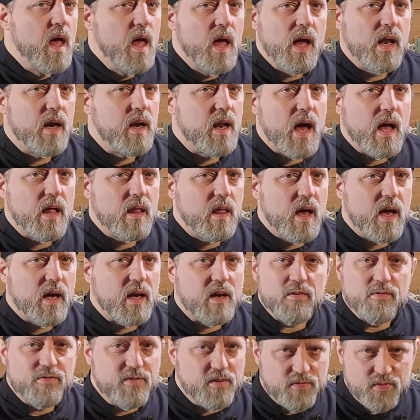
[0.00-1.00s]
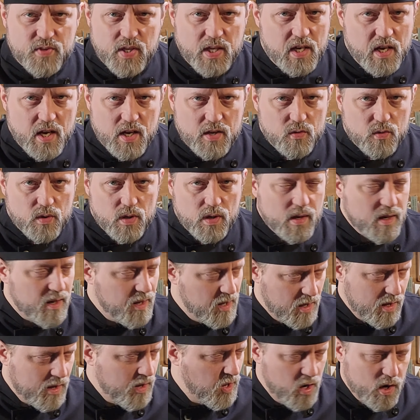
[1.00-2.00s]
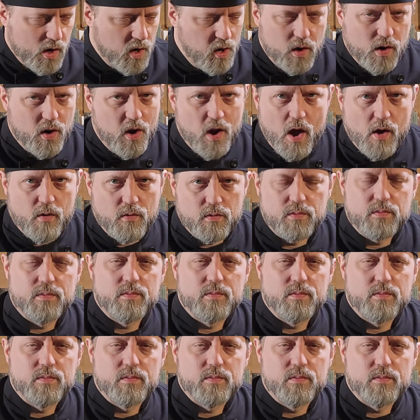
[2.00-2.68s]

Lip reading: And not like $1,500. No.